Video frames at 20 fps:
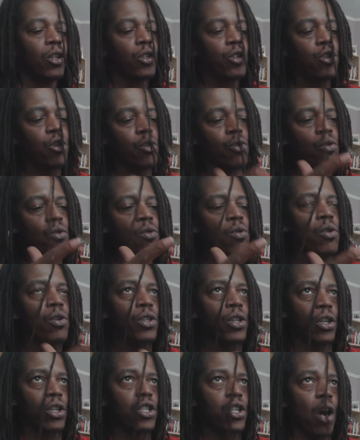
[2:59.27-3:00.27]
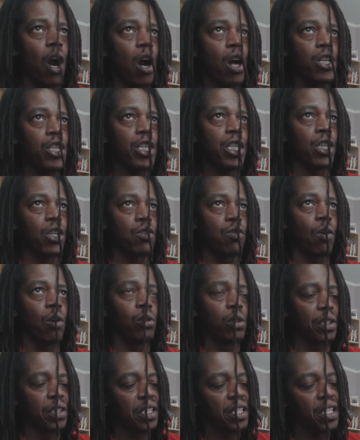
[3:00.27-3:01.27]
to your charge controller.